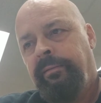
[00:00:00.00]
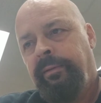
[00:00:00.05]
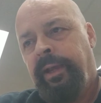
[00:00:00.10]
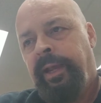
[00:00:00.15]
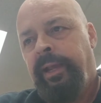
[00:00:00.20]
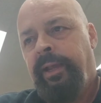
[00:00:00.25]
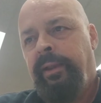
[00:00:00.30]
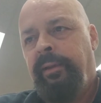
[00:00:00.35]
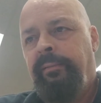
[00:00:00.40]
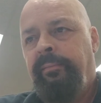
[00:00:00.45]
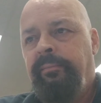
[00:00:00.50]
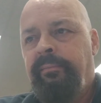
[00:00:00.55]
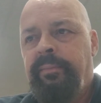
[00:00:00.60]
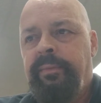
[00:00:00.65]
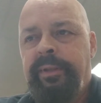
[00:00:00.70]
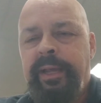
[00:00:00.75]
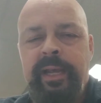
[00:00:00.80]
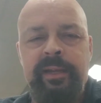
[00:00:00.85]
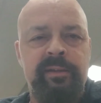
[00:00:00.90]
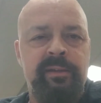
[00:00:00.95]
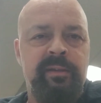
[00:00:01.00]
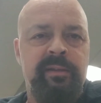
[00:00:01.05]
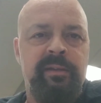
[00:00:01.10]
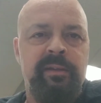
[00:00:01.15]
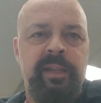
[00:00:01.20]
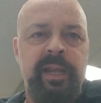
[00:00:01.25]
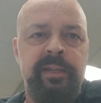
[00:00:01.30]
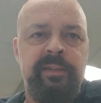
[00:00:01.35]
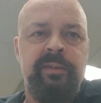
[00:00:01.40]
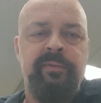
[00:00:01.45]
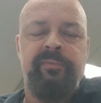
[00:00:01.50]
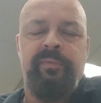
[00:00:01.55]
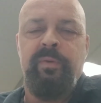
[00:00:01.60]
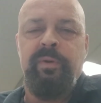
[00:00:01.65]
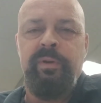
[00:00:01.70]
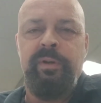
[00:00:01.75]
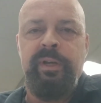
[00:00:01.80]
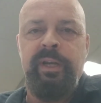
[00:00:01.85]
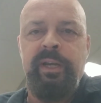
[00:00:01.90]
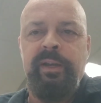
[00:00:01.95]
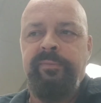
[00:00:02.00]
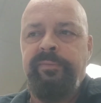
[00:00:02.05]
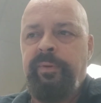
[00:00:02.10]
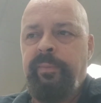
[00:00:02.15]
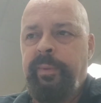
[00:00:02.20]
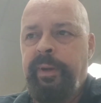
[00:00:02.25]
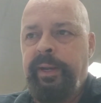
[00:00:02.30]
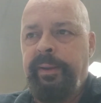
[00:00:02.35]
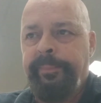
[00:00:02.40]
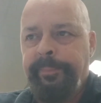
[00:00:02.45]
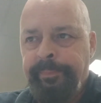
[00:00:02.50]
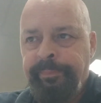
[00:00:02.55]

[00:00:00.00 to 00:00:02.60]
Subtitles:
And that's at 14 for me.